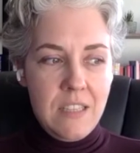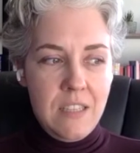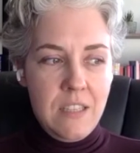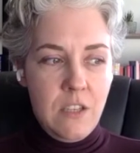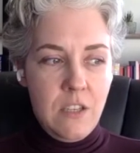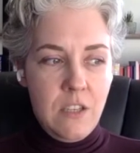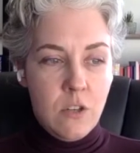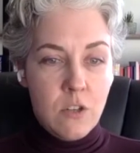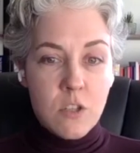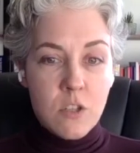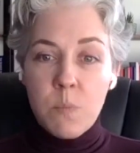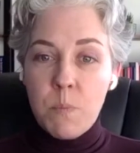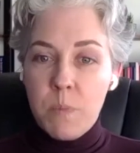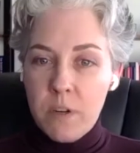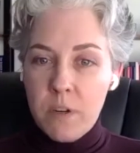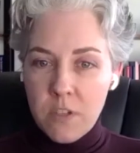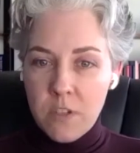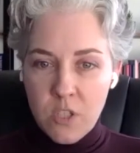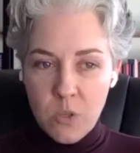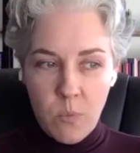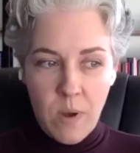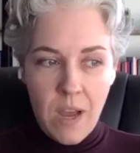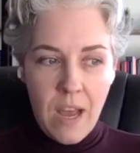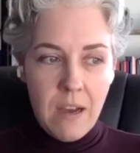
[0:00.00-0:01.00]
your
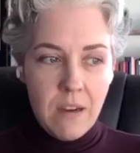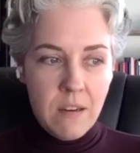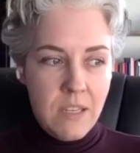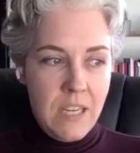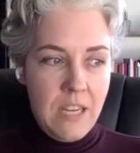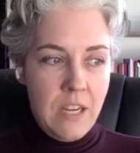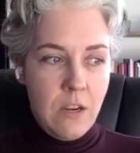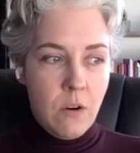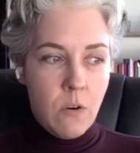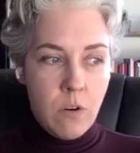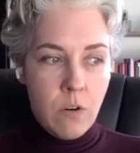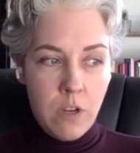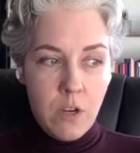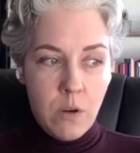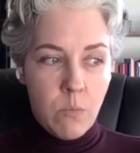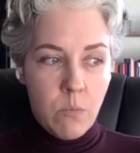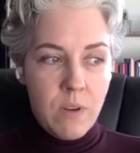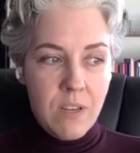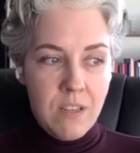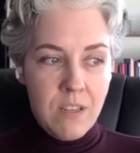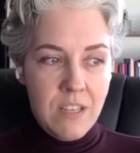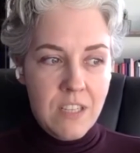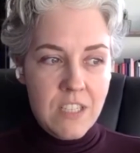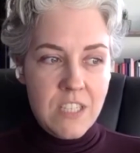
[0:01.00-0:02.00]
spirituality or your
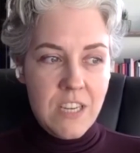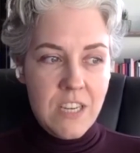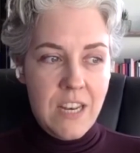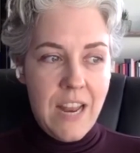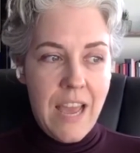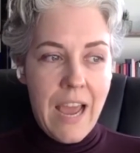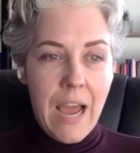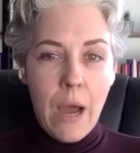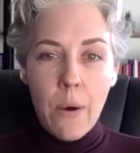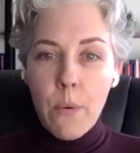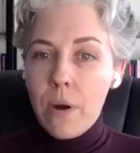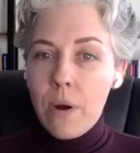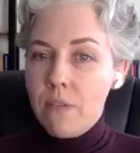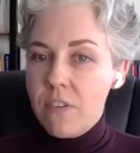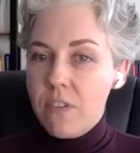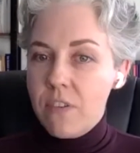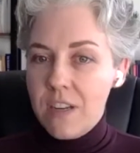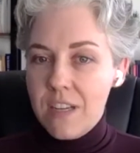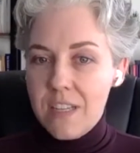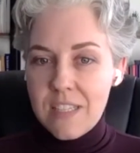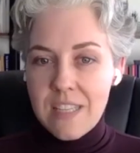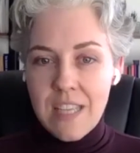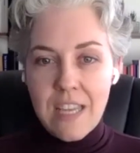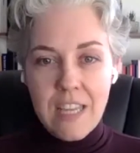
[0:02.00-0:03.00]
religion however it
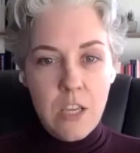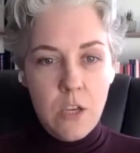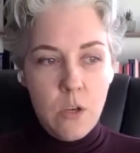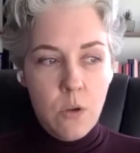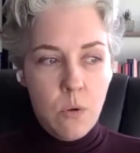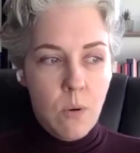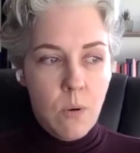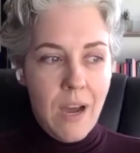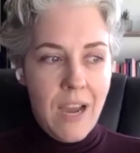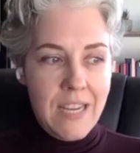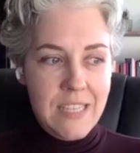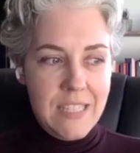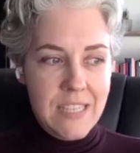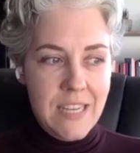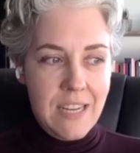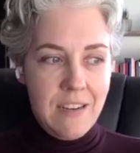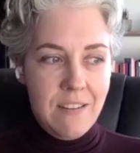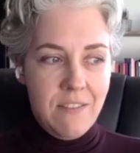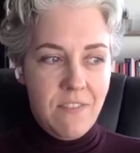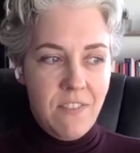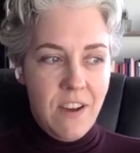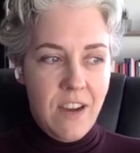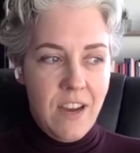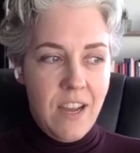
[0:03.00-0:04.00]
is that you
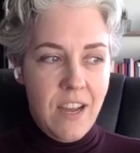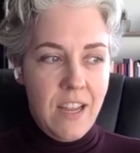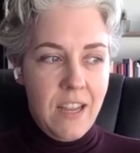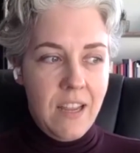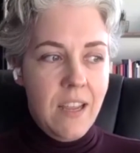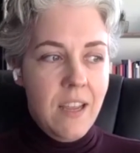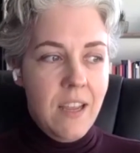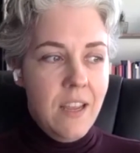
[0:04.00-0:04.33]
identify